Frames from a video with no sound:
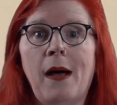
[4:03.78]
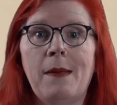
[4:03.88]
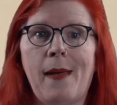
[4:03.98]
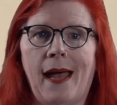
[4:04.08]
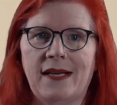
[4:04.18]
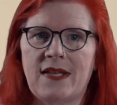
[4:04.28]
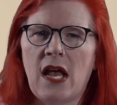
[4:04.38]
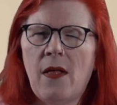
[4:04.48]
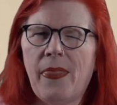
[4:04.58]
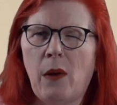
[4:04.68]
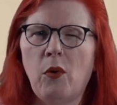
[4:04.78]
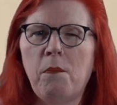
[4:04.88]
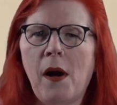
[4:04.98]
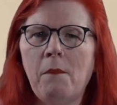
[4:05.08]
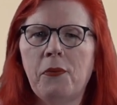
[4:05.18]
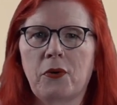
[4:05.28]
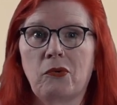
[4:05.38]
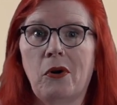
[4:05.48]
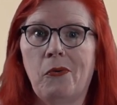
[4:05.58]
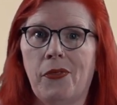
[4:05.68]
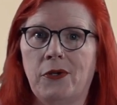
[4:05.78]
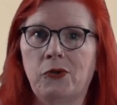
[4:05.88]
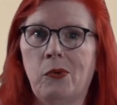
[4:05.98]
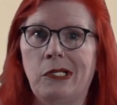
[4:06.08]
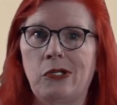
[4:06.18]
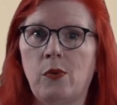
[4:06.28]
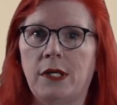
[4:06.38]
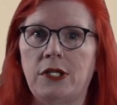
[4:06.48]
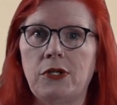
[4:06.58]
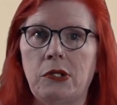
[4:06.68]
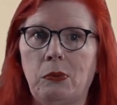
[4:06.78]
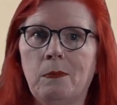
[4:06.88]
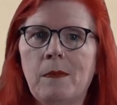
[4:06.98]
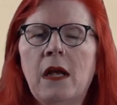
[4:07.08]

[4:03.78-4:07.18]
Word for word: buybacks that will pump their growth in 2022.